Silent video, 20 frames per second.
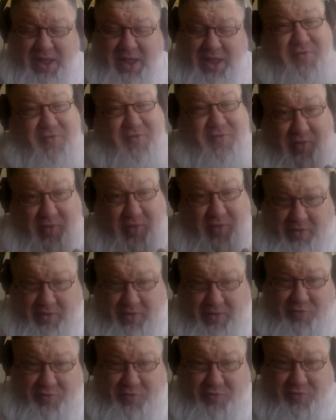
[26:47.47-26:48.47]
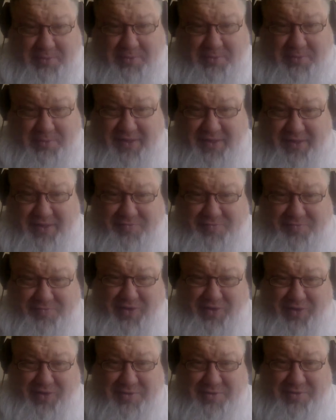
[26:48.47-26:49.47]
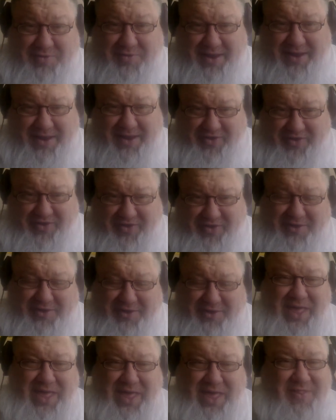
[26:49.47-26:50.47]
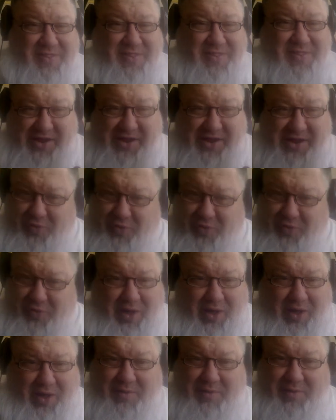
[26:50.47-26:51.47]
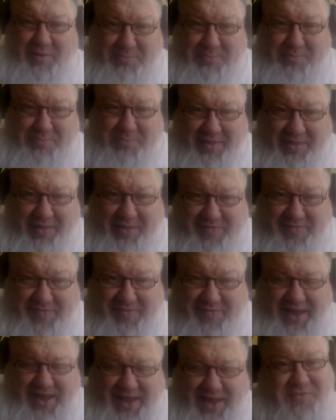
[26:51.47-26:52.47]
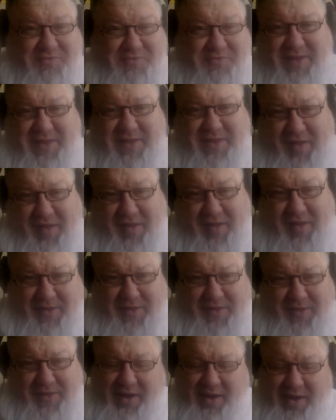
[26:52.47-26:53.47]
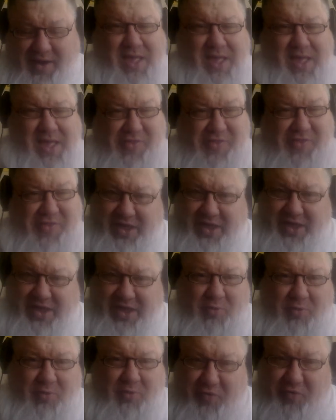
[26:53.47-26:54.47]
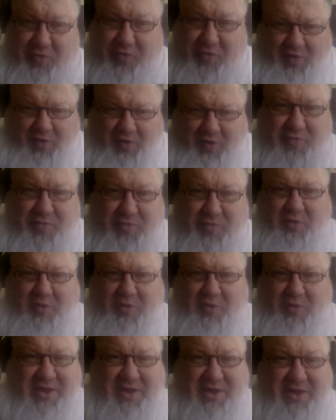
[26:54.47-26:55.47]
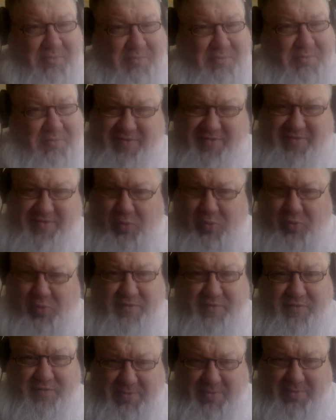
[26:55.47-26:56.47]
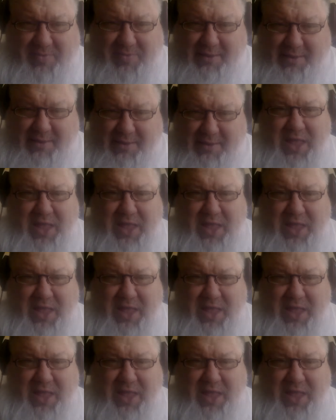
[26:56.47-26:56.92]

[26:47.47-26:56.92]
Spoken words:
So to all those people that subscribe to my channel, that enjoy all of my playlists, everything that's on there, thank you so, so much. It means the world to me.